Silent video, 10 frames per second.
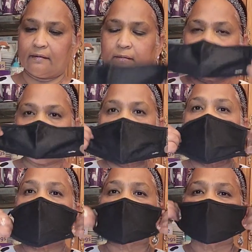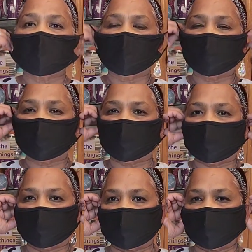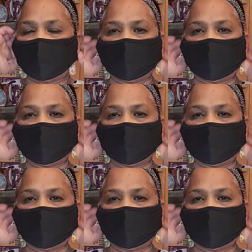Nobody speaks.